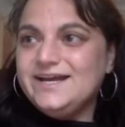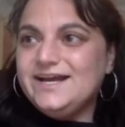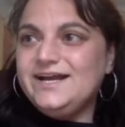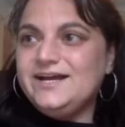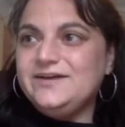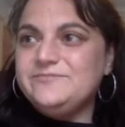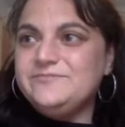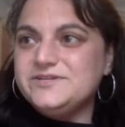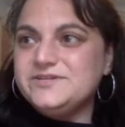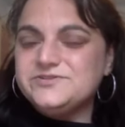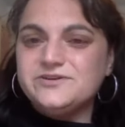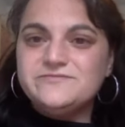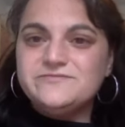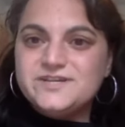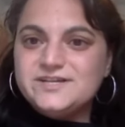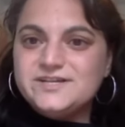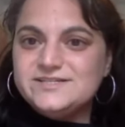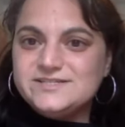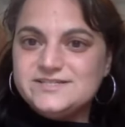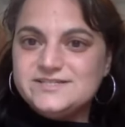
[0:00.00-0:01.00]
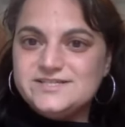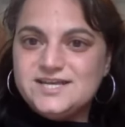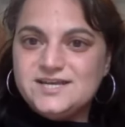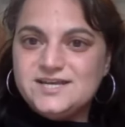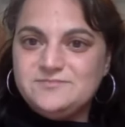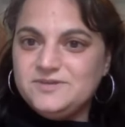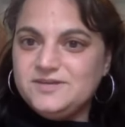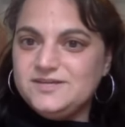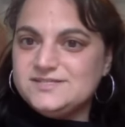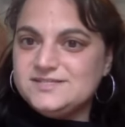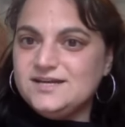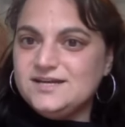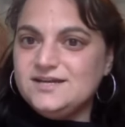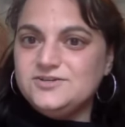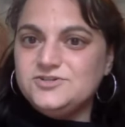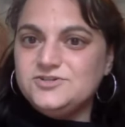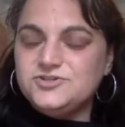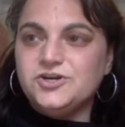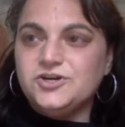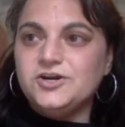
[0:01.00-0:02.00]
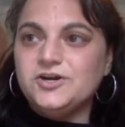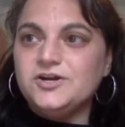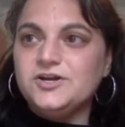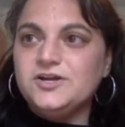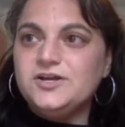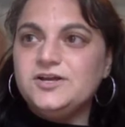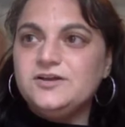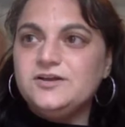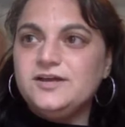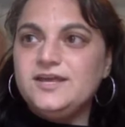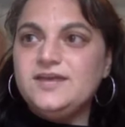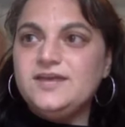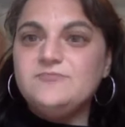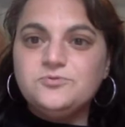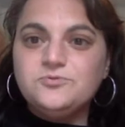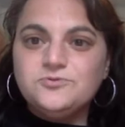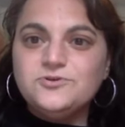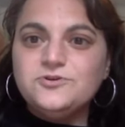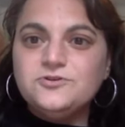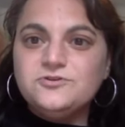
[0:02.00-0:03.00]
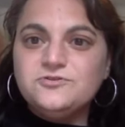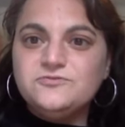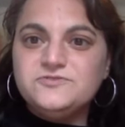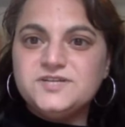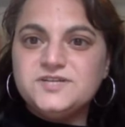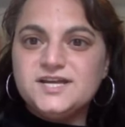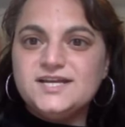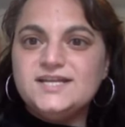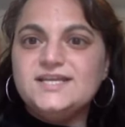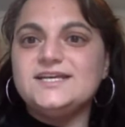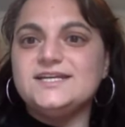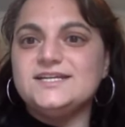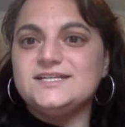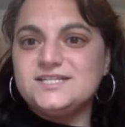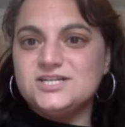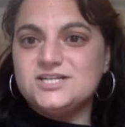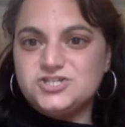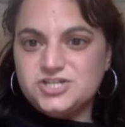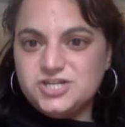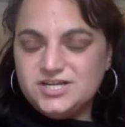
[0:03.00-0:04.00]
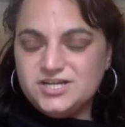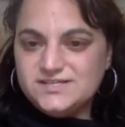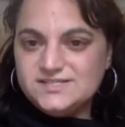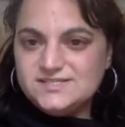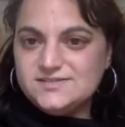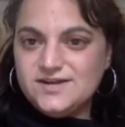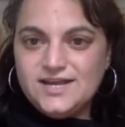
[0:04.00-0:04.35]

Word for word: Um, it sort of needs to take place under improved conditions.